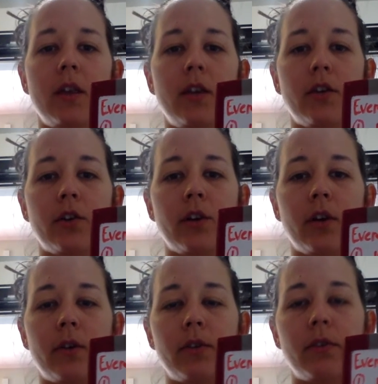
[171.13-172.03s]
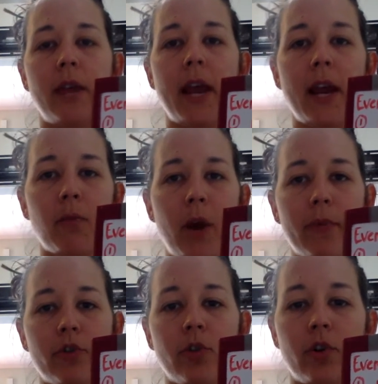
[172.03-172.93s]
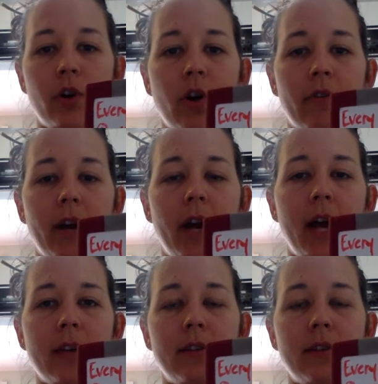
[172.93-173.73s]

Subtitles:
Then you're going to go into an AMRAP of shoulder to overhead